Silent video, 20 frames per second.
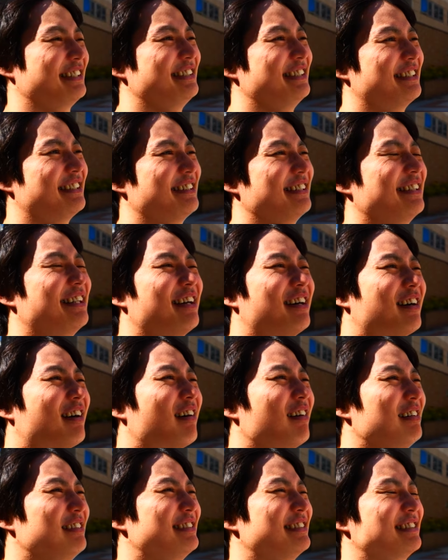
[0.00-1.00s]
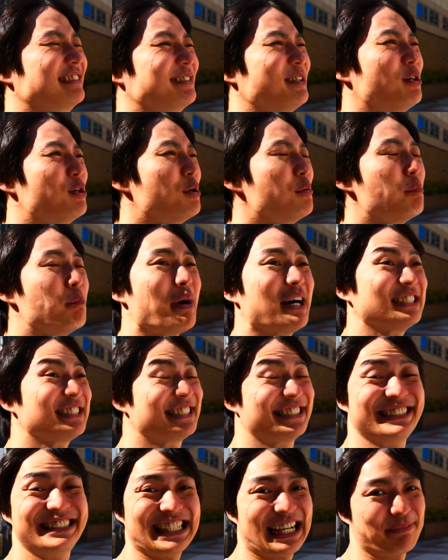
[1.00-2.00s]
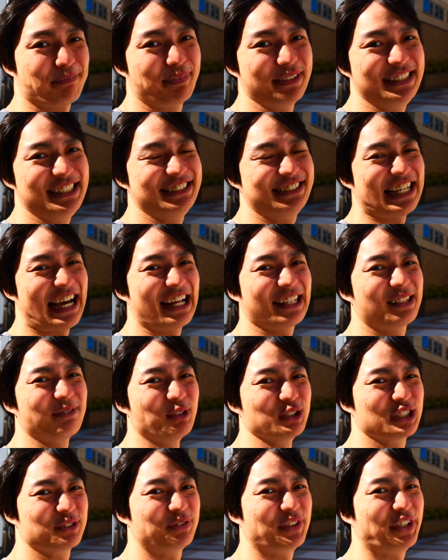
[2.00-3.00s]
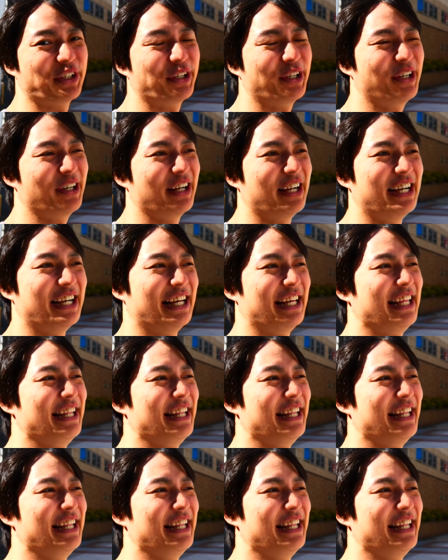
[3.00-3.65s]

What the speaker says: you know, there are so much Japanese atmosphere,